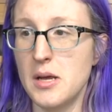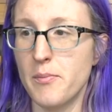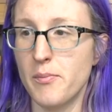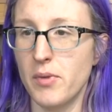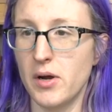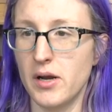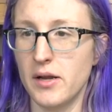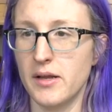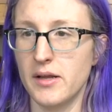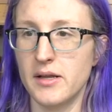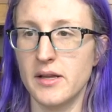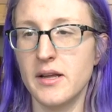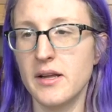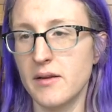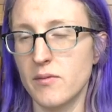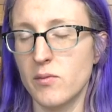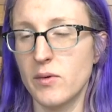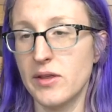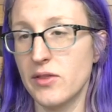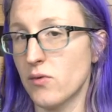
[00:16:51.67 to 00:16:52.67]
But it
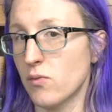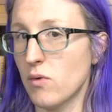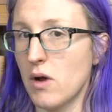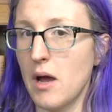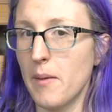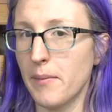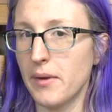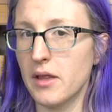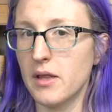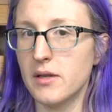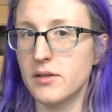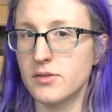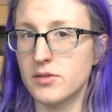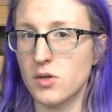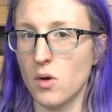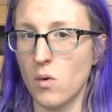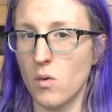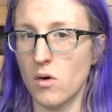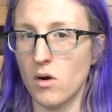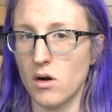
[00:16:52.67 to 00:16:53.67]
would be either Romulans
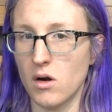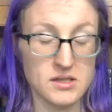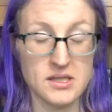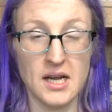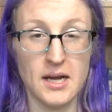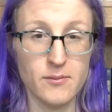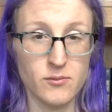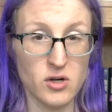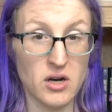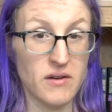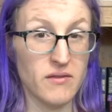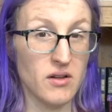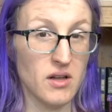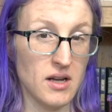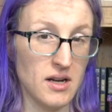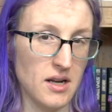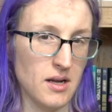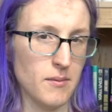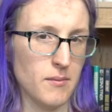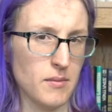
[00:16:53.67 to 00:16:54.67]
or time travel,
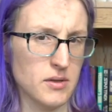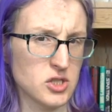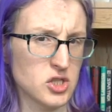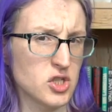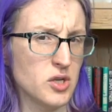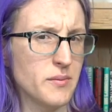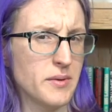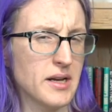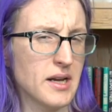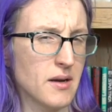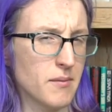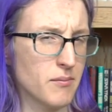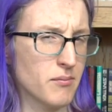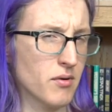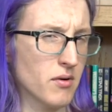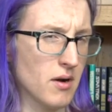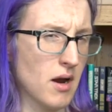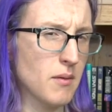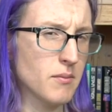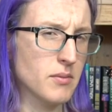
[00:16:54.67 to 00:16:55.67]
and I'm assuming I
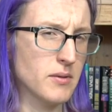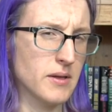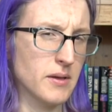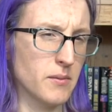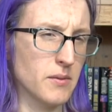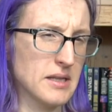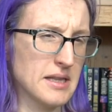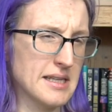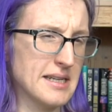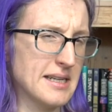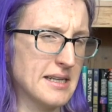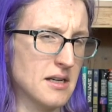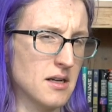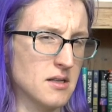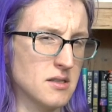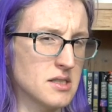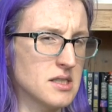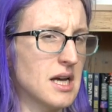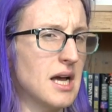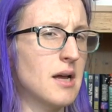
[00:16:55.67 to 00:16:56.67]
probably would lean
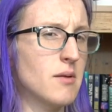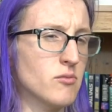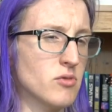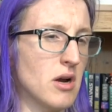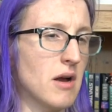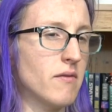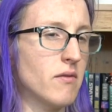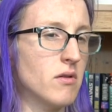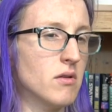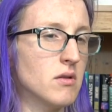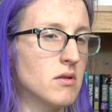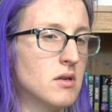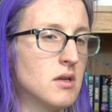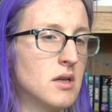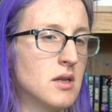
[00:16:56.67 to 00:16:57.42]
on time travel.